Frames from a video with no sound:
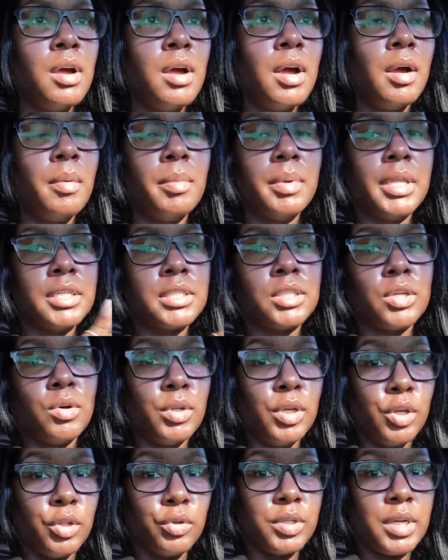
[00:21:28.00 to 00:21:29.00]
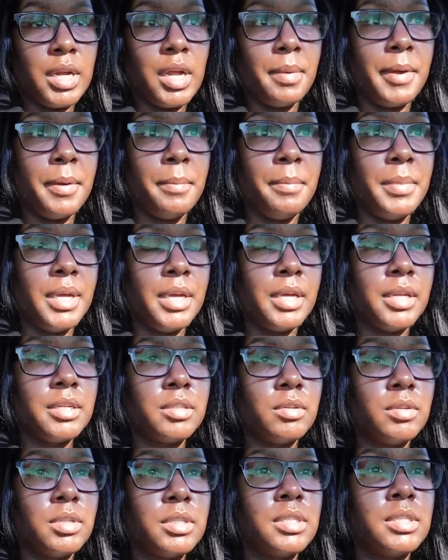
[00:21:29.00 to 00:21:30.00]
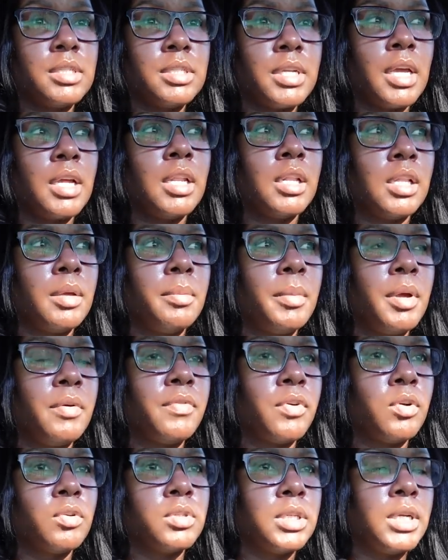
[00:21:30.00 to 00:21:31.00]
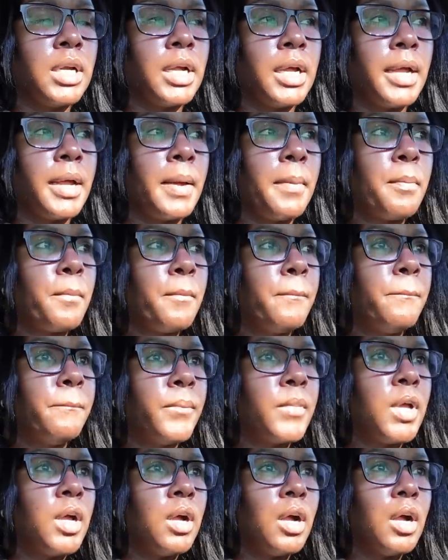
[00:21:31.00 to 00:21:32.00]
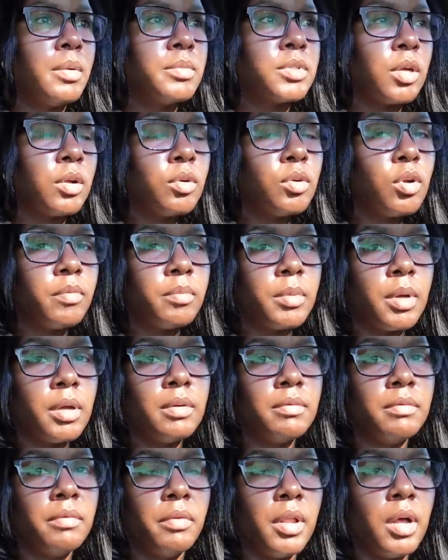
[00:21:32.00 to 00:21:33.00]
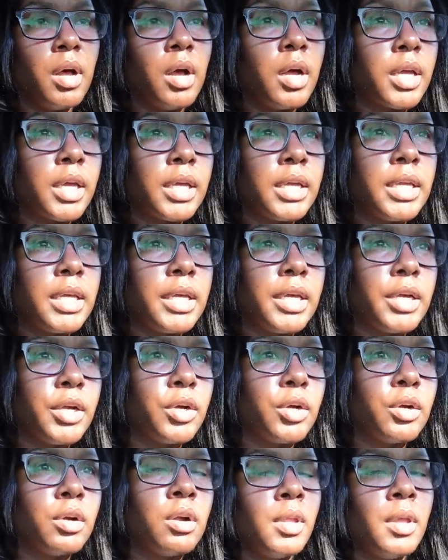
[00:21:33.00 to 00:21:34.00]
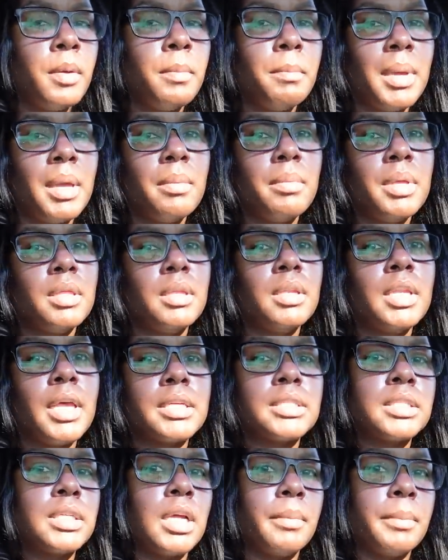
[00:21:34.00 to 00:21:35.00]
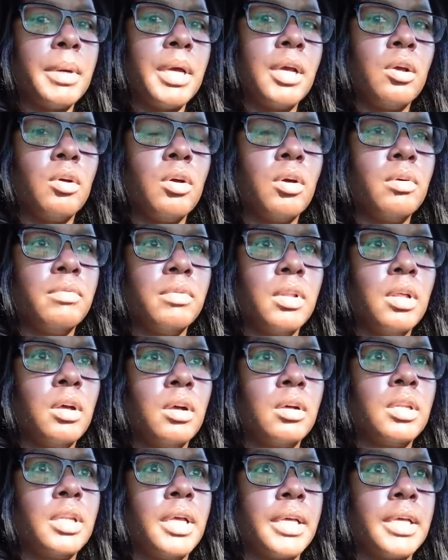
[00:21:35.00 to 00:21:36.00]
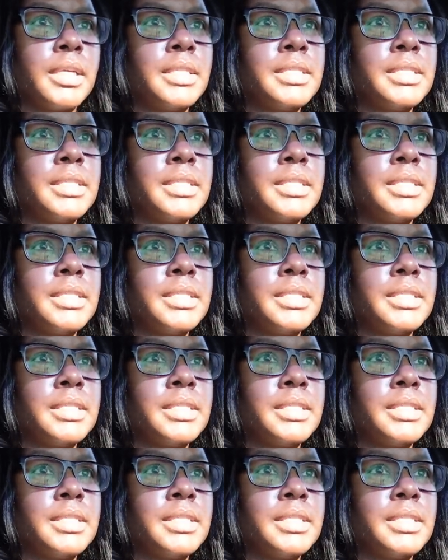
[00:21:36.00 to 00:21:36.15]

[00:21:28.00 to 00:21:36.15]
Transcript: um, but that's the only other time I've been so this is technically my first time um, so I don't know if I'm gonna vlog in here. Maybe the next time I go, I'll vlog like